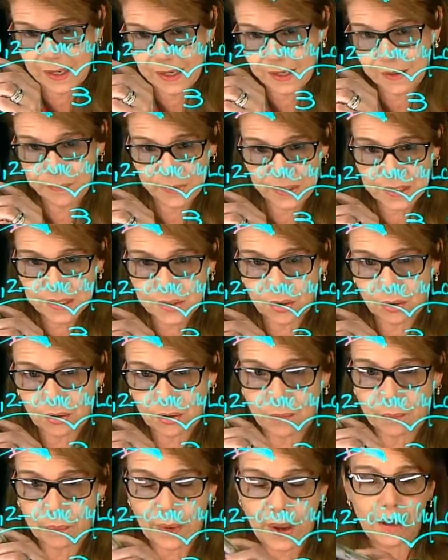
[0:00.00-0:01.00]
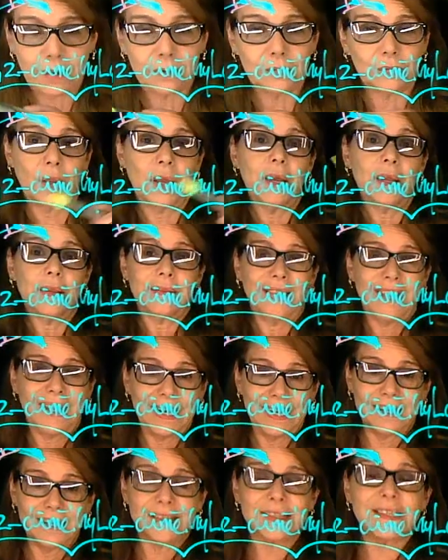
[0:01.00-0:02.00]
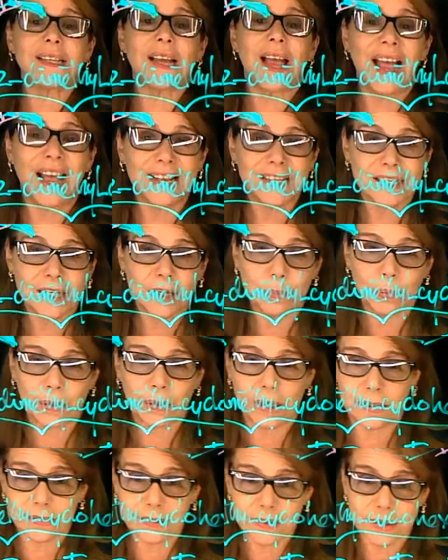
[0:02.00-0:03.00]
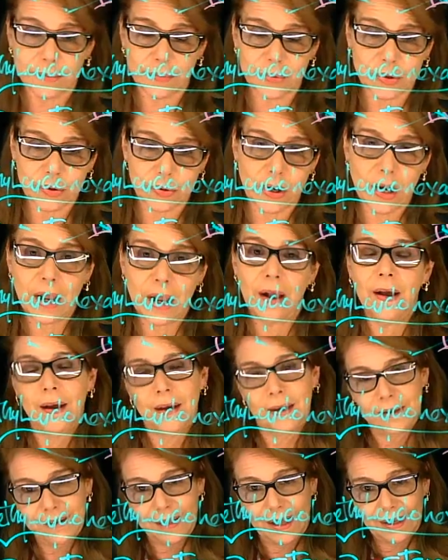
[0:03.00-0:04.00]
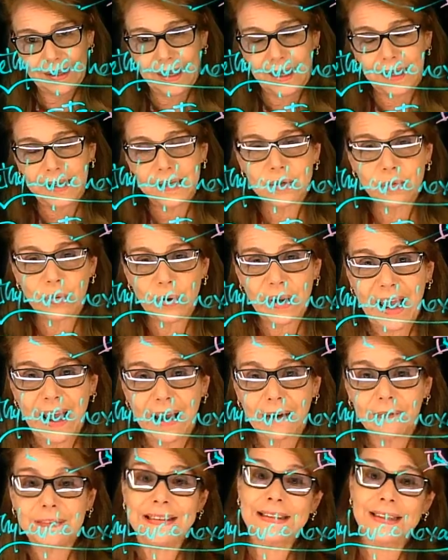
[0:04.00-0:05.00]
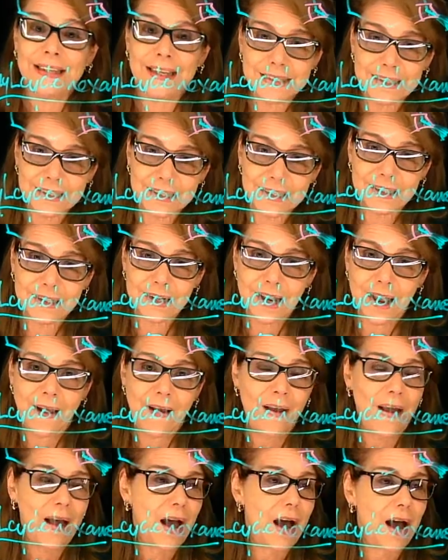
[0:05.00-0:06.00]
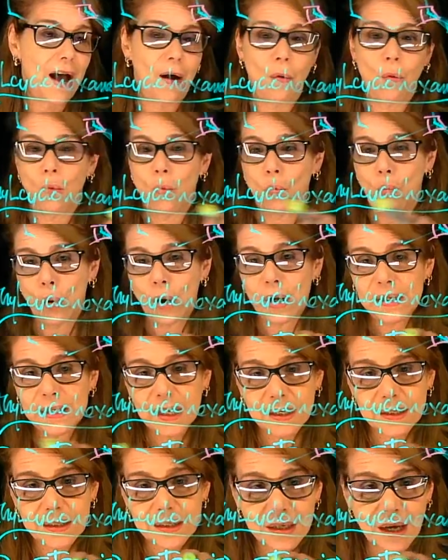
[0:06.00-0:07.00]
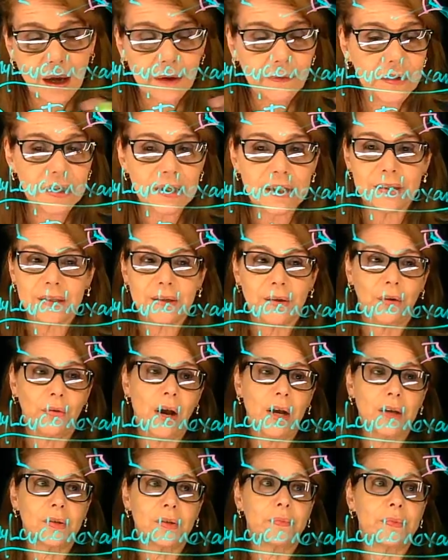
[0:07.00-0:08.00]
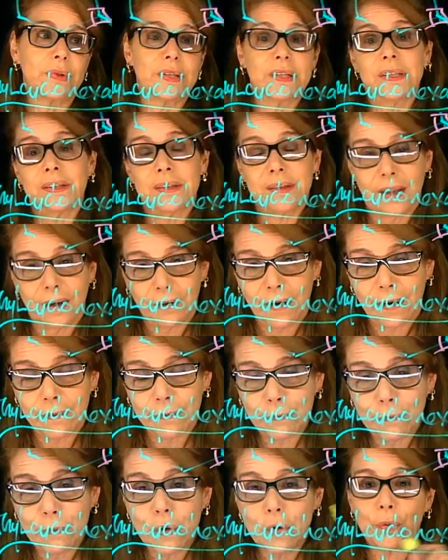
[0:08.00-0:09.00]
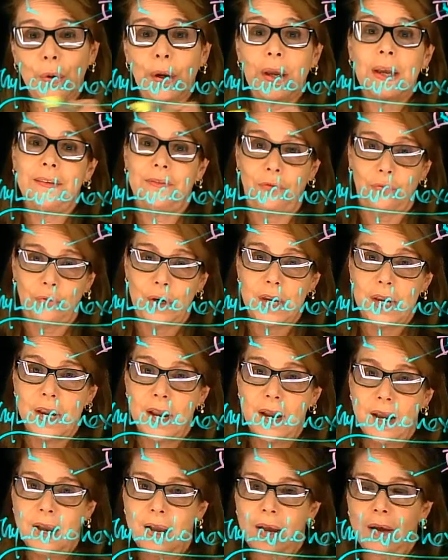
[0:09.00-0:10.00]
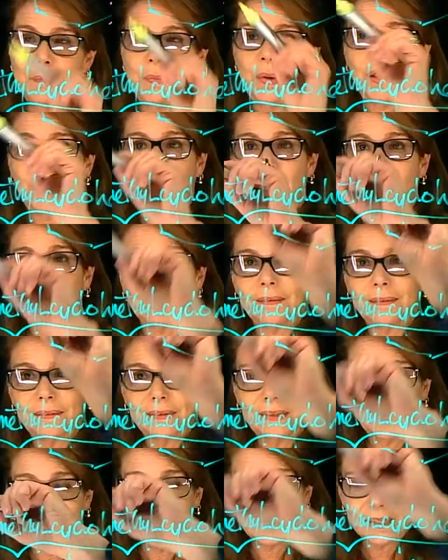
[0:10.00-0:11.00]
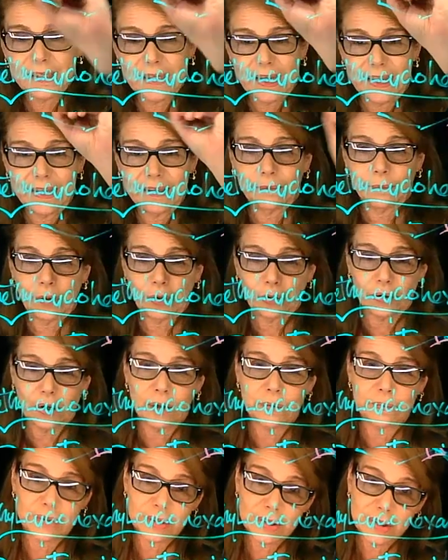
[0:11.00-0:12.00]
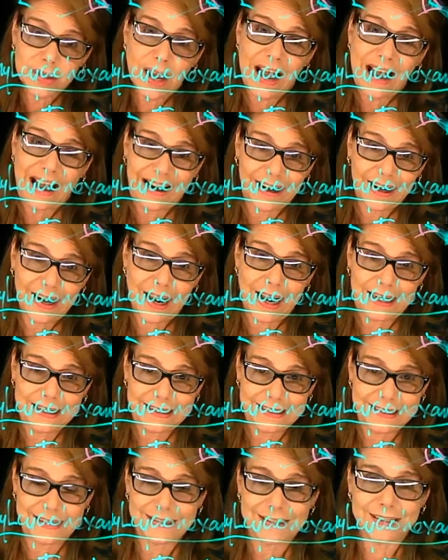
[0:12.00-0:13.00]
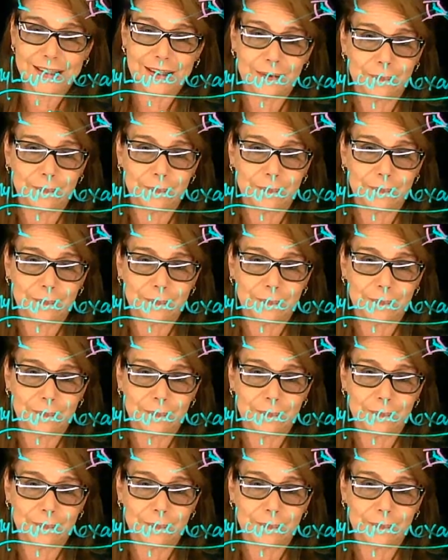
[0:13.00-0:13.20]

meso compound, that is, has a plane of symmetry. In that case, we have one less of the stereoisomers. Instead of having 4, we had 3, because this in the mirror image are identical.